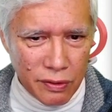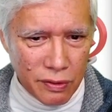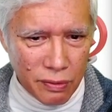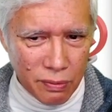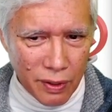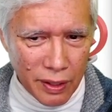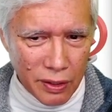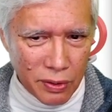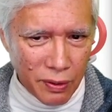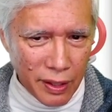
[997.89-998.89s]
to run it
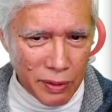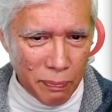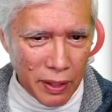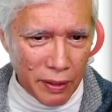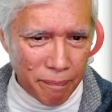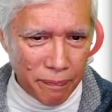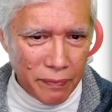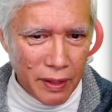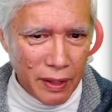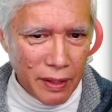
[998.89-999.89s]
twice, but
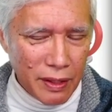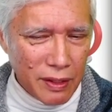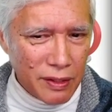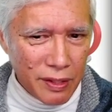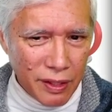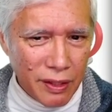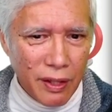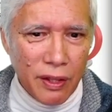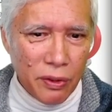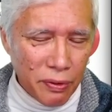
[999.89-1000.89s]

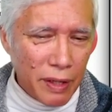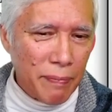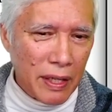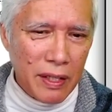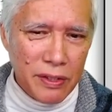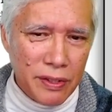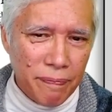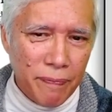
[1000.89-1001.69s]
3 minutes?